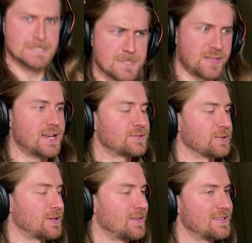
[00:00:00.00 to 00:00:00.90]
The
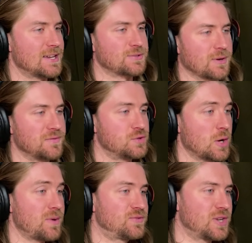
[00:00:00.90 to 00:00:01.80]
desert. The desert.
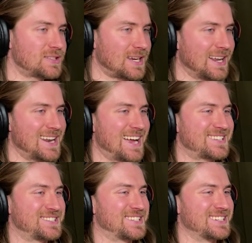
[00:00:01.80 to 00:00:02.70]
We've just gotten
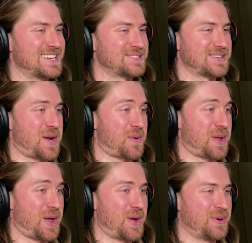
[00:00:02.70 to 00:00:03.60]
access to the desert. There we
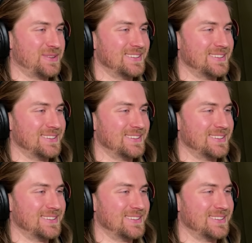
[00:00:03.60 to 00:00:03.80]
go.